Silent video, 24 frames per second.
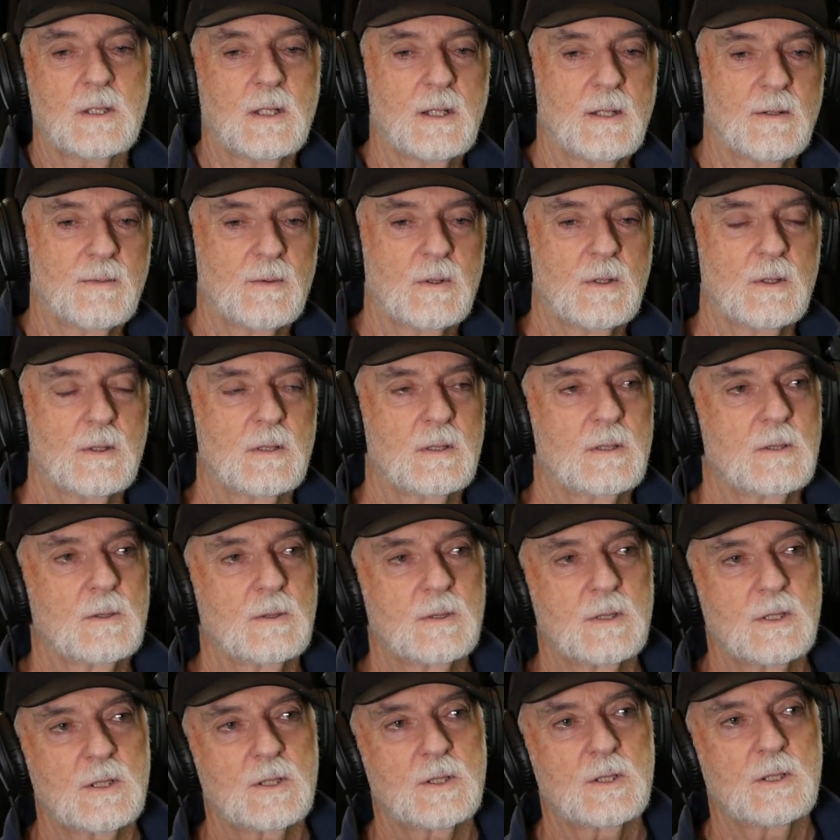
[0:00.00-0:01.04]
Dad, I've got this
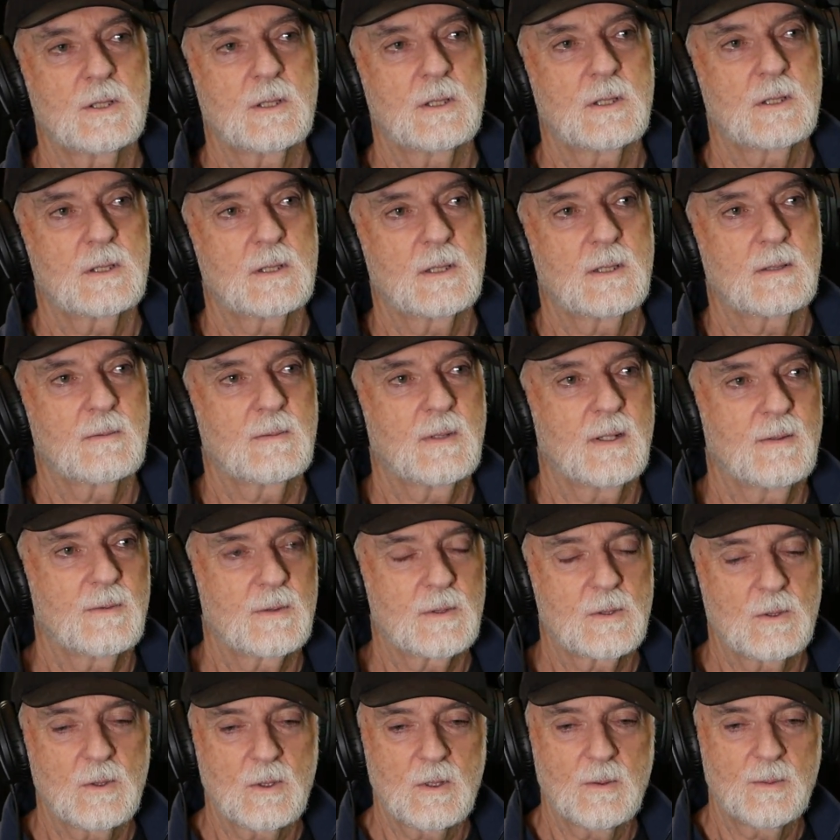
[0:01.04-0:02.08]
audition. He said, have
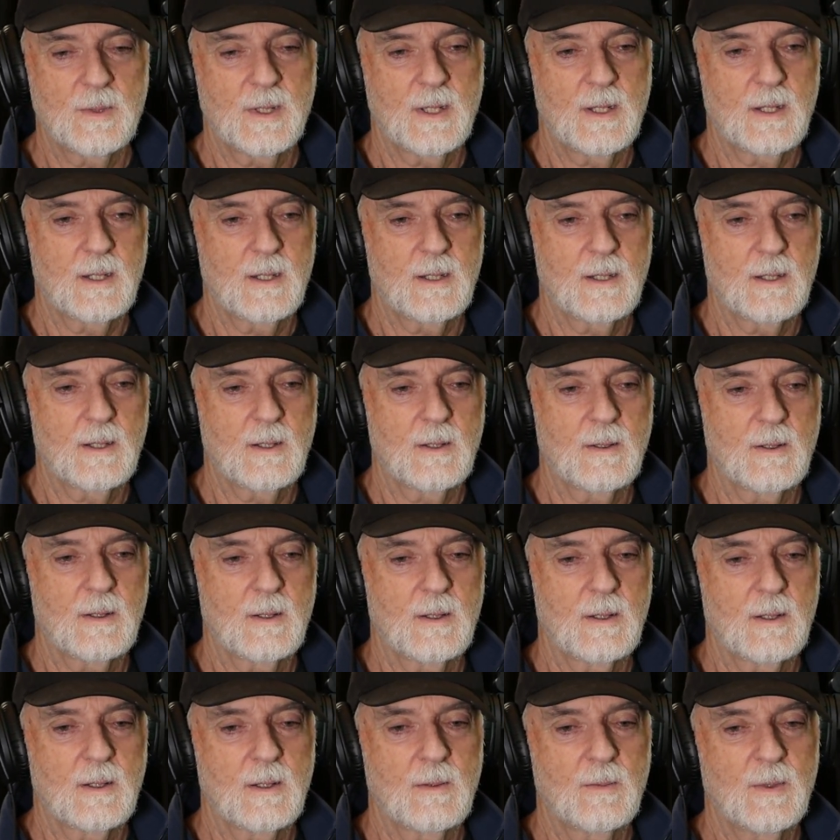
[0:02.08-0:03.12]
a talk about it.
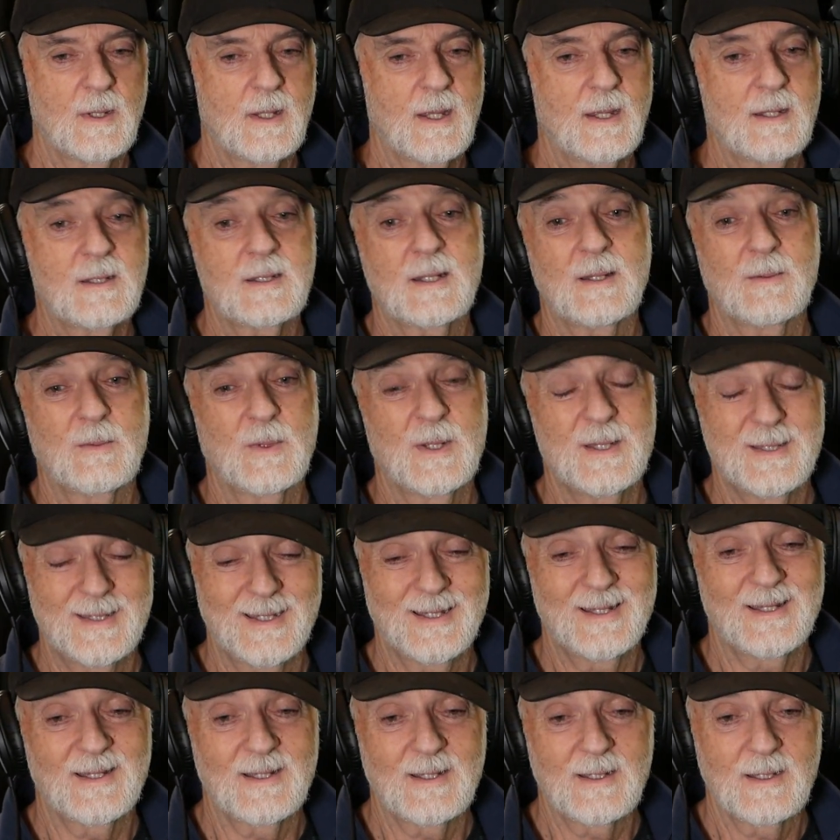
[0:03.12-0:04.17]
And we
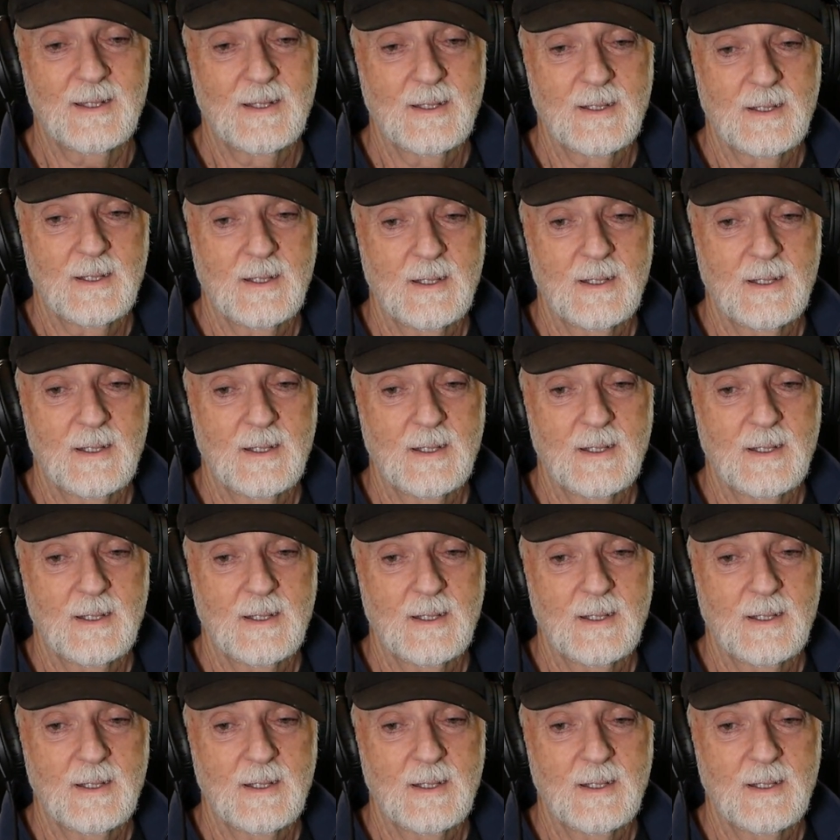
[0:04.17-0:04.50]
didn't.